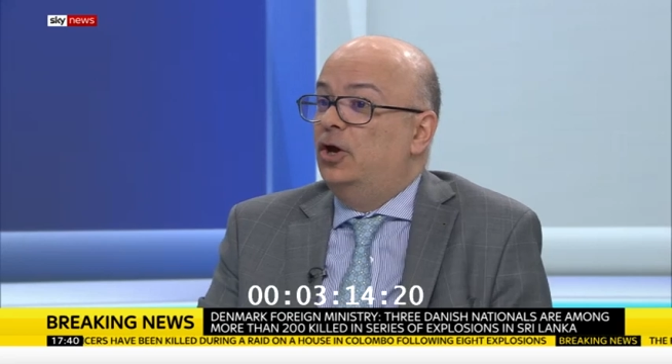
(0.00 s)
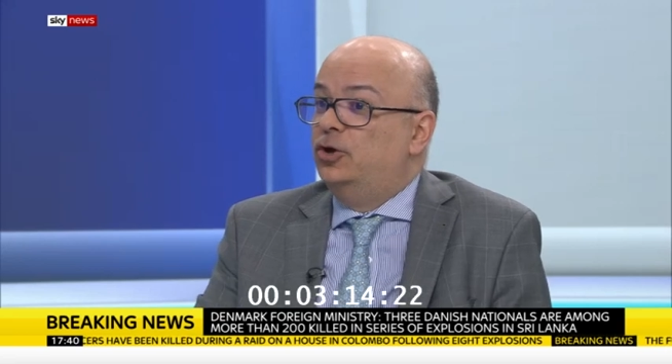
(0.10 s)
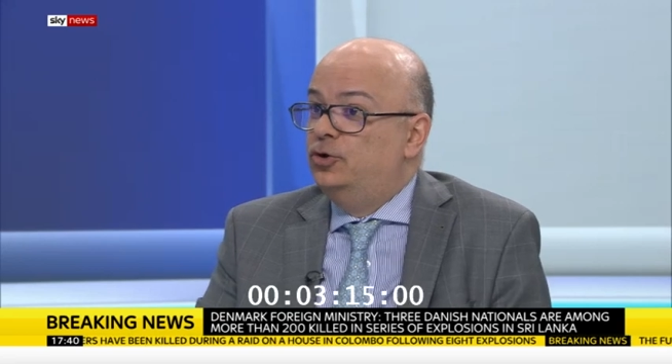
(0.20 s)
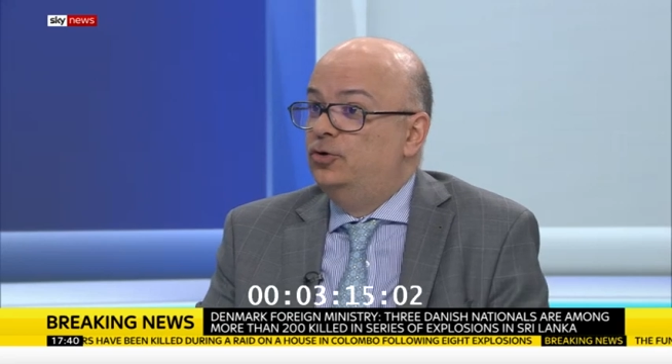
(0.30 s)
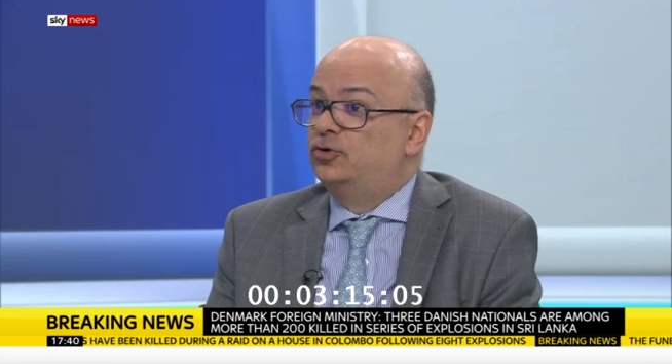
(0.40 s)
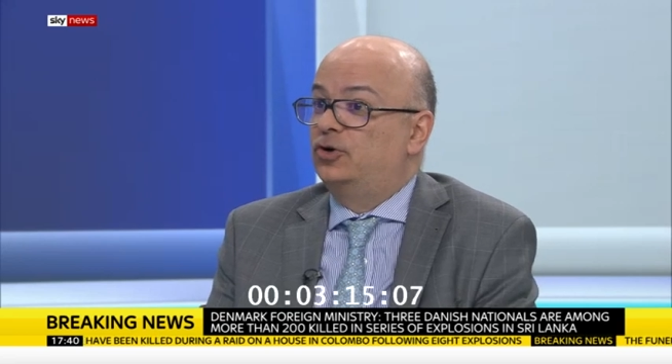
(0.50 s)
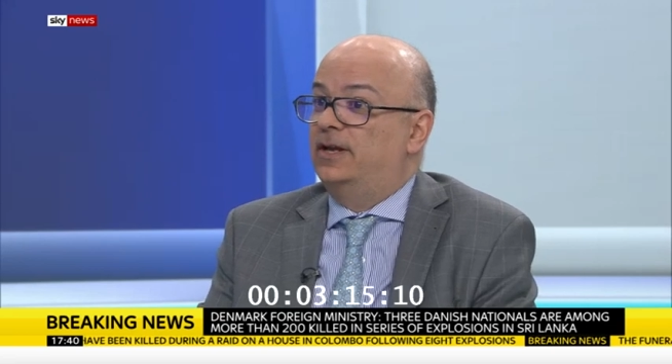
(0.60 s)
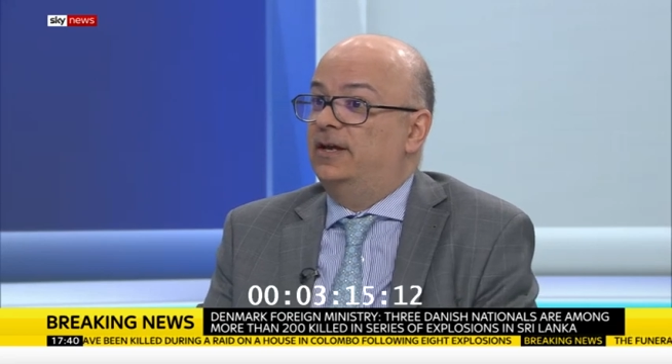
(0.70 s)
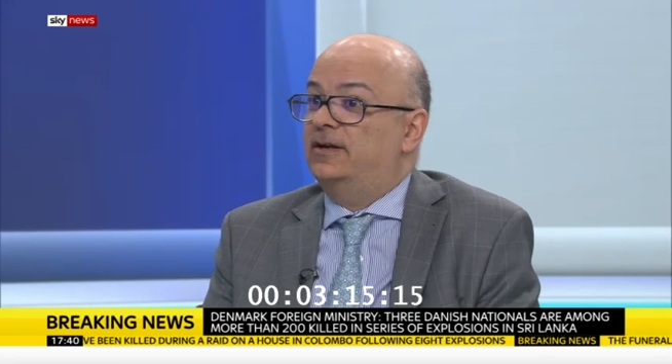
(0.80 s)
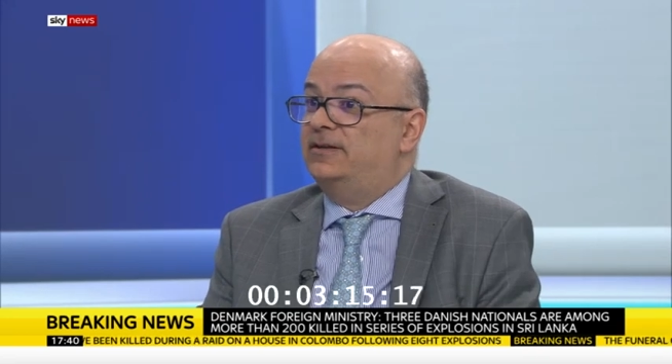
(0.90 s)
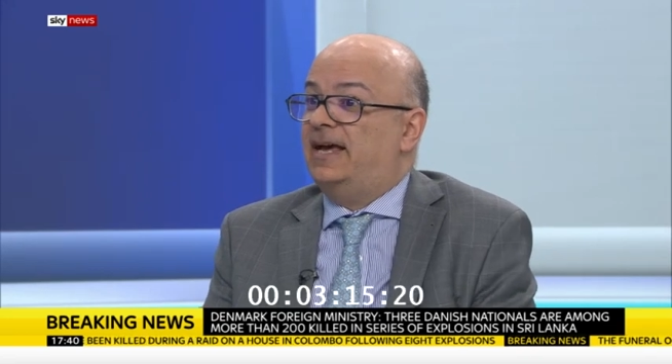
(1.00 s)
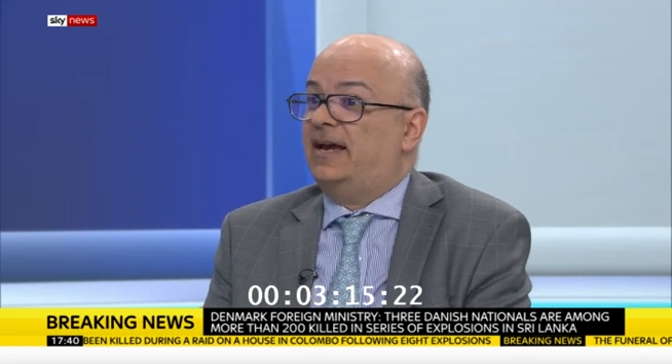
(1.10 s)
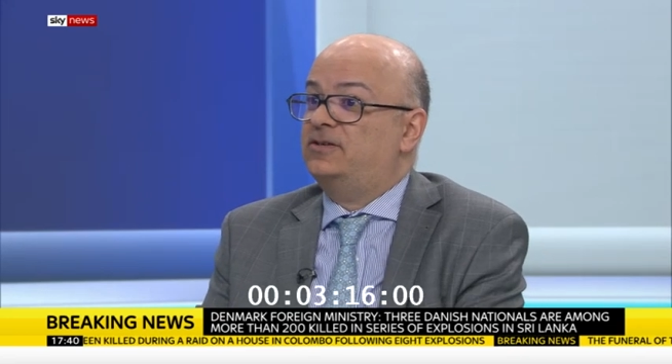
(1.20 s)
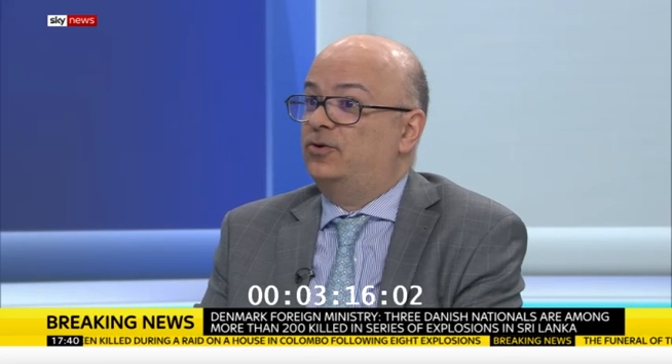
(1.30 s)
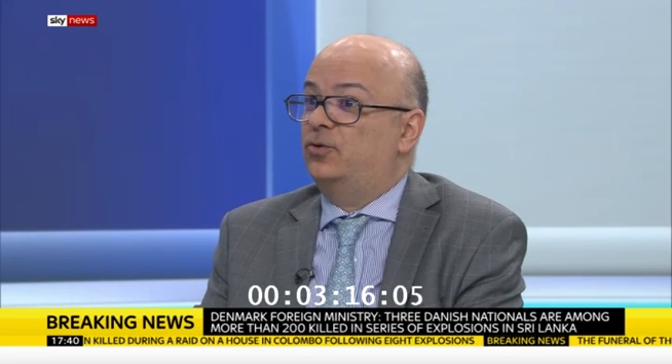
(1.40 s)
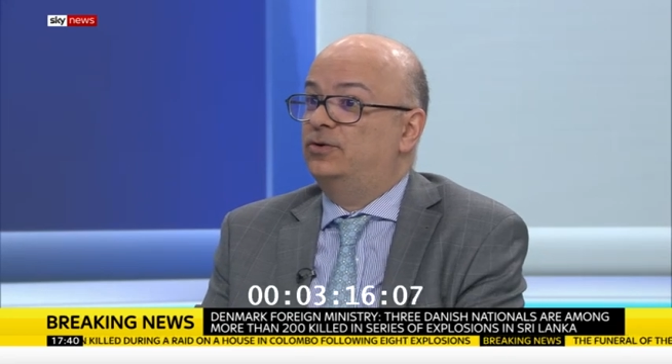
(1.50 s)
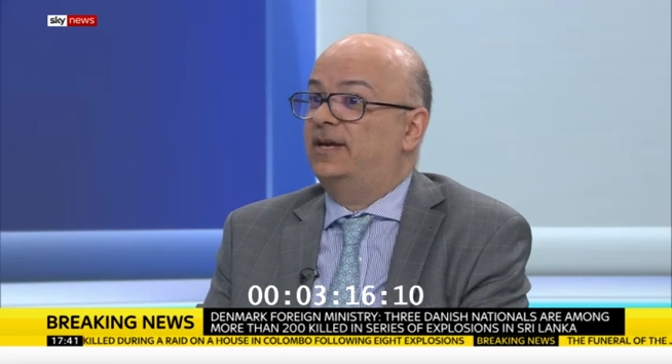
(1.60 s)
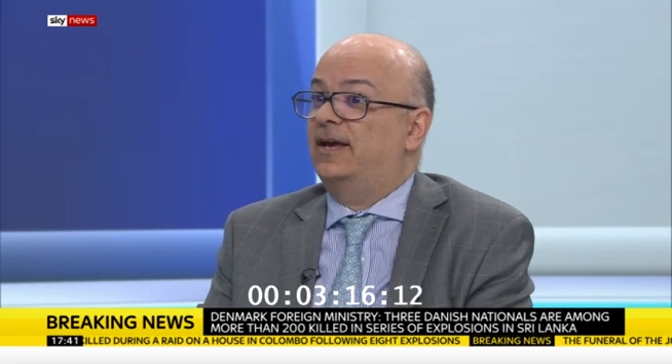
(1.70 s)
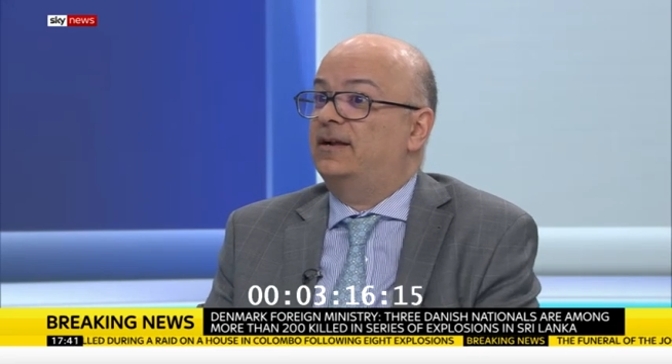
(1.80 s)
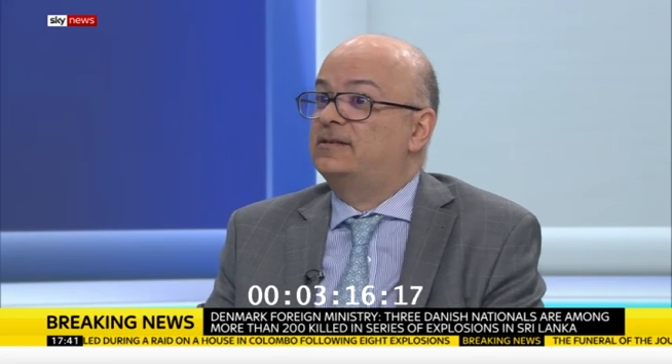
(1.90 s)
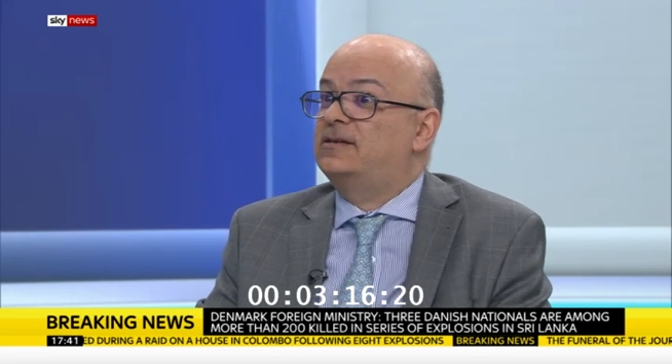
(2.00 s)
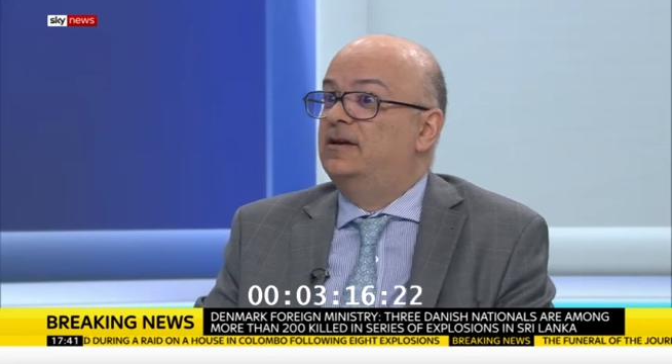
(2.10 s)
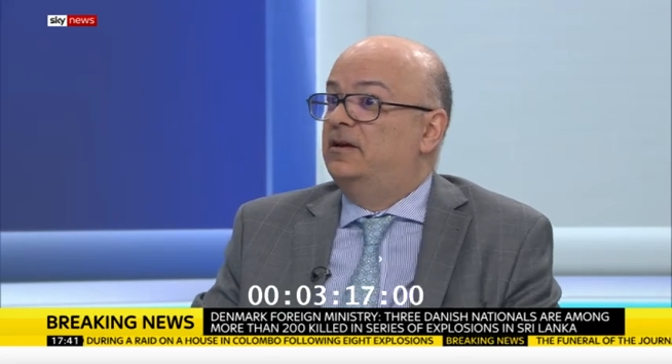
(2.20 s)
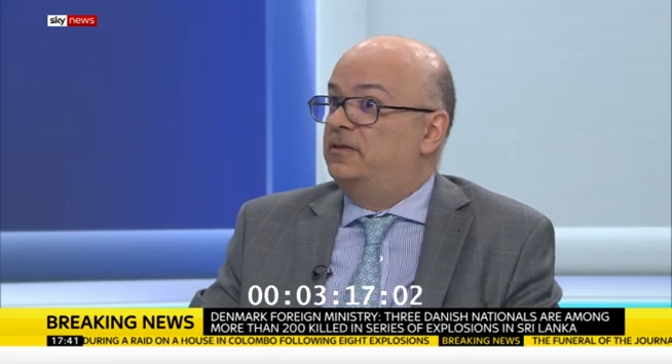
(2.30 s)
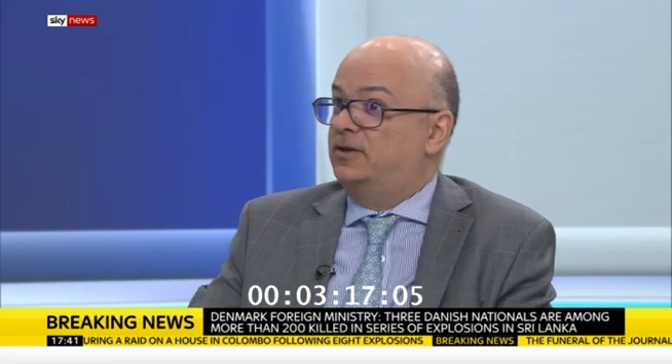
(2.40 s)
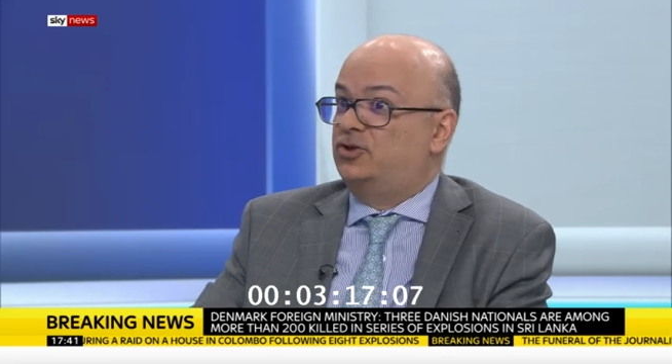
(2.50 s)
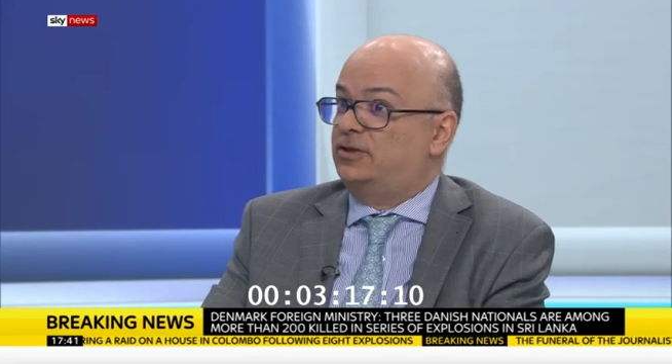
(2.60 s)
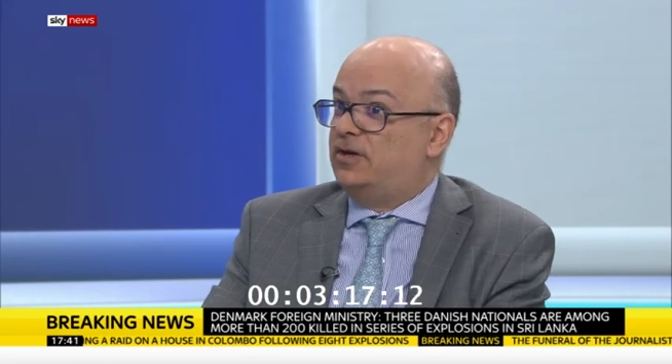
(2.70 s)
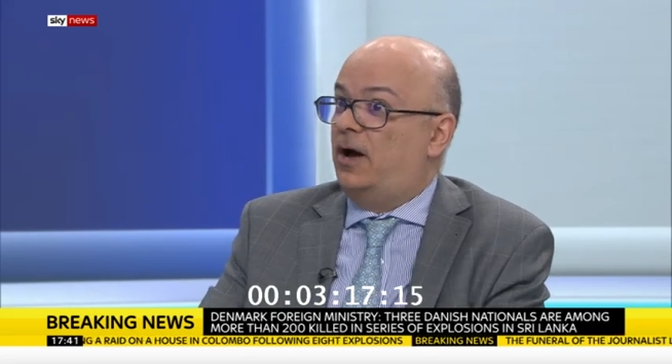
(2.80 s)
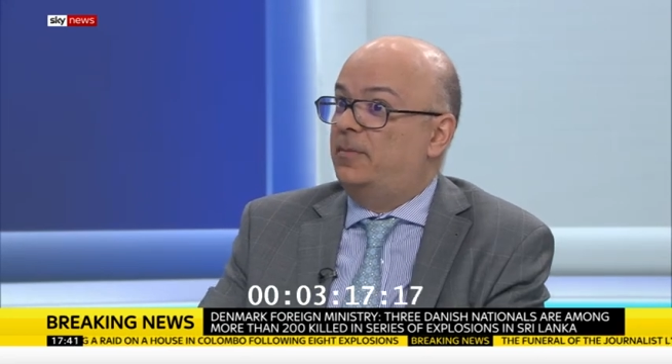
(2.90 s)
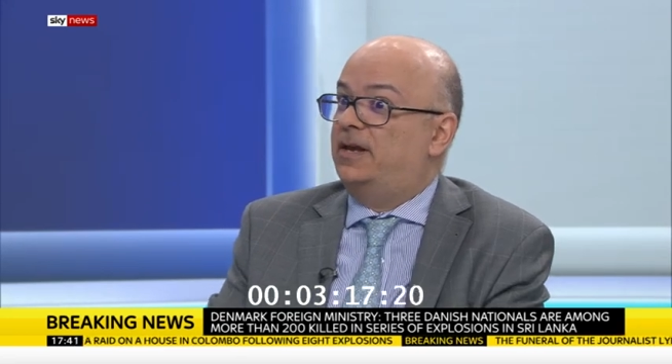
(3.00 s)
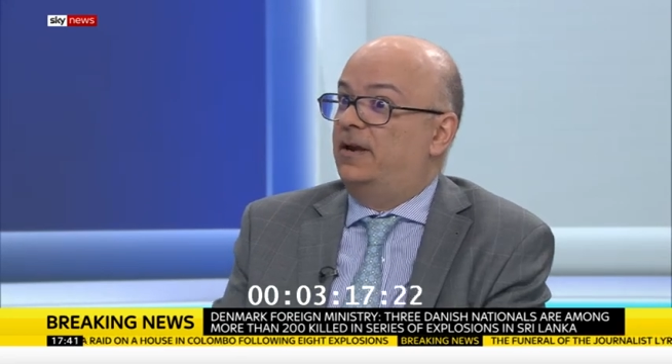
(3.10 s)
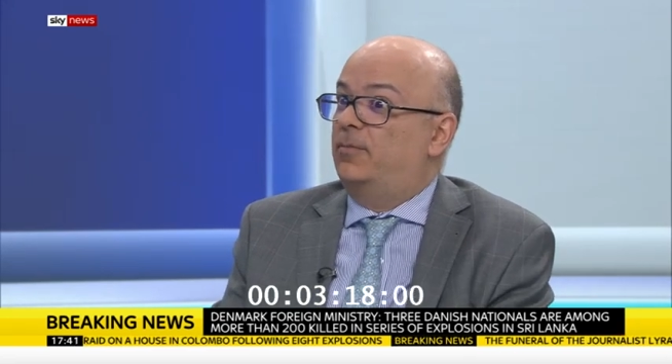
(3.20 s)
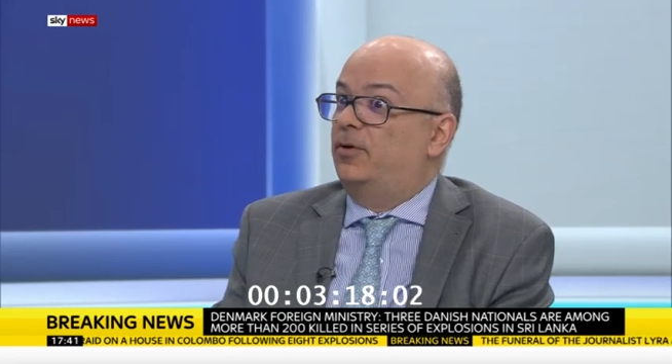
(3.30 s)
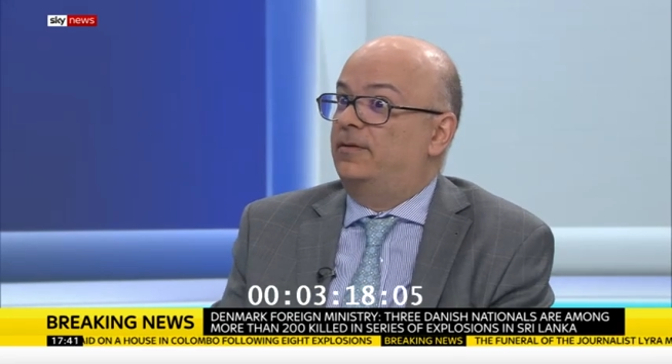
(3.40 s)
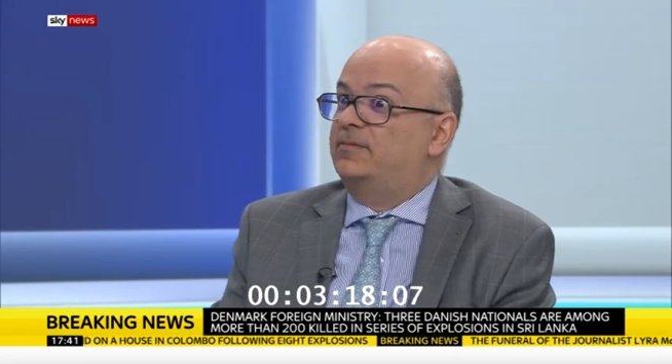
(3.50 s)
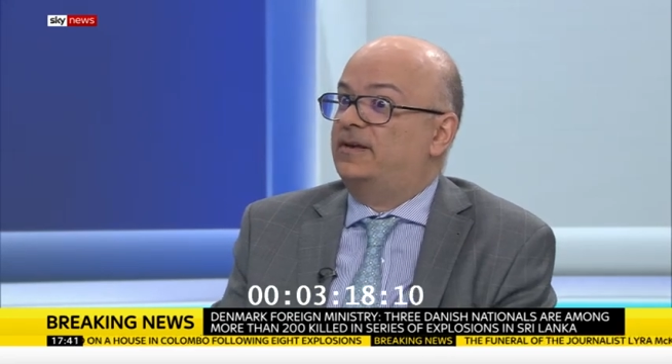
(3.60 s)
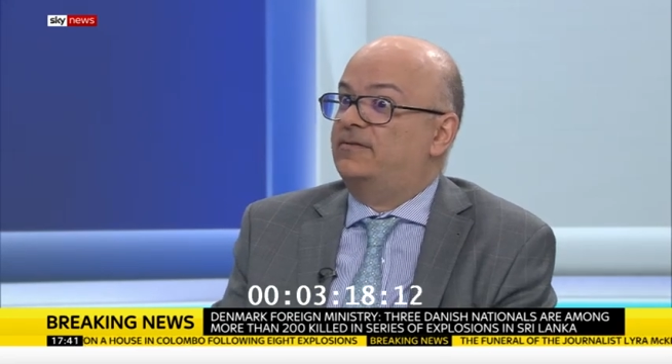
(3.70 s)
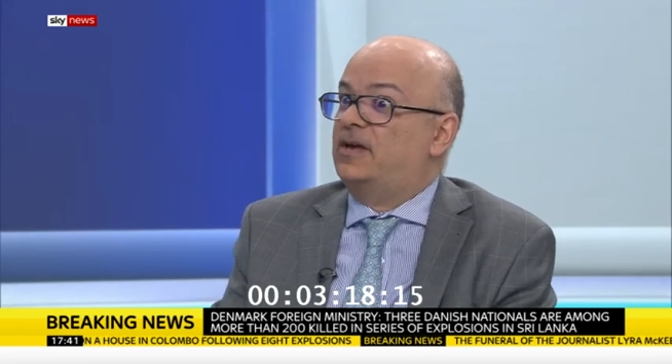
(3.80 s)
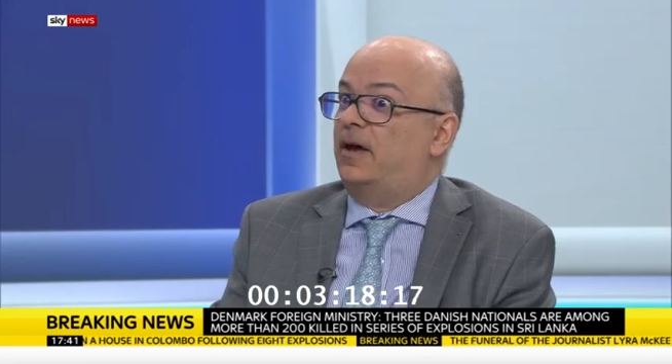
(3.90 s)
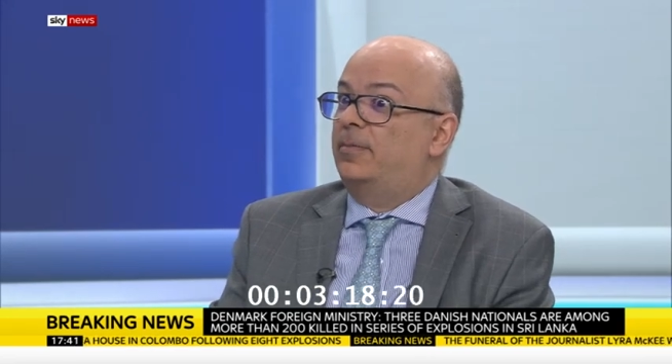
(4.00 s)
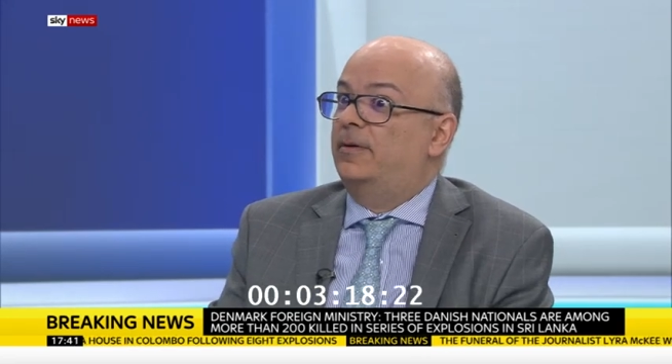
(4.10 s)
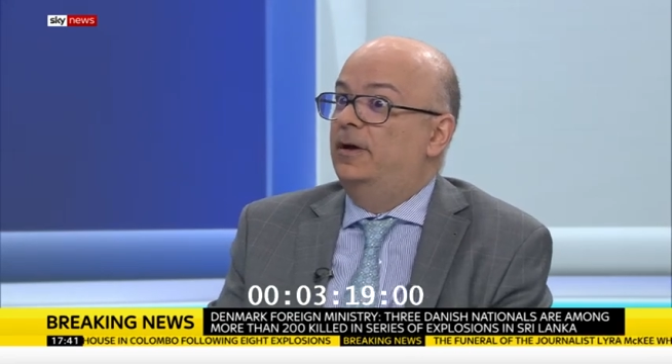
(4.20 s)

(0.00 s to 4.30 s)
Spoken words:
Usually in attacks on hotels, they just come in and blow themselves up.